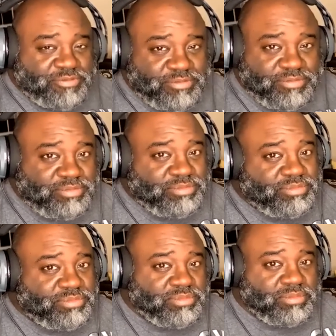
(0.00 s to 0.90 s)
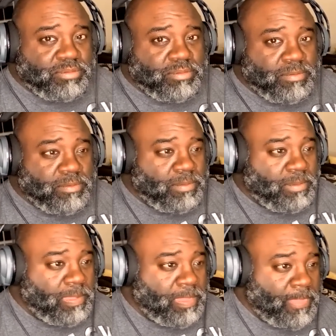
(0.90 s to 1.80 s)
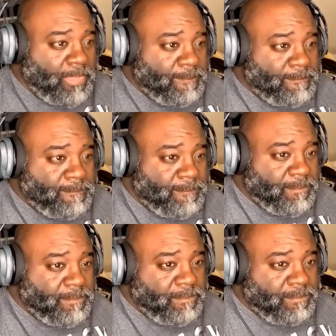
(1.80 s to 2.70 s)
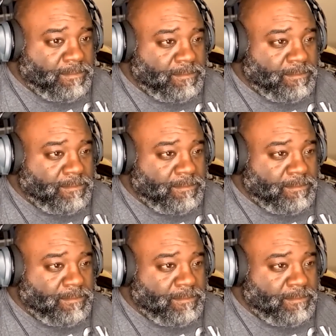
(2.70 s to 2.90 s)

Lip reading: Okay, but that's the last straw.